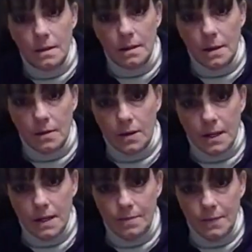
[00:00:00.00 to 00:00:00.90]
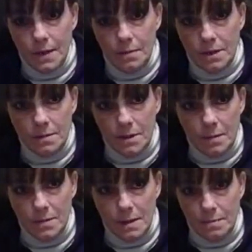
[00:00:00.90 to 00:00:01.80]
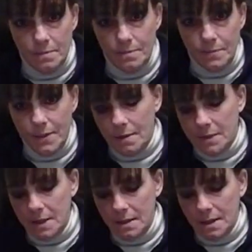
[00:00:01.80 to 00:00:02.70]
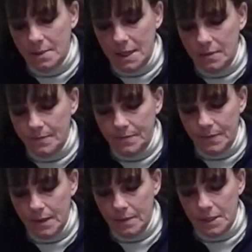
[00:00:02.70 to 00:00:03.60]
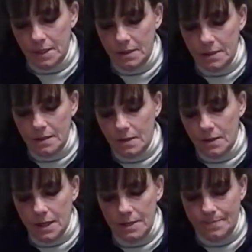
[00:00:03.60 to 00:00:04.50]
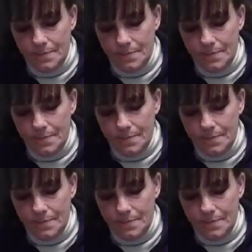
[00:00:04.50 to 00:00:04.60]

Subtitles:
Going all right? Give me some thumbs up, something, let me know. Let me know that's going all right.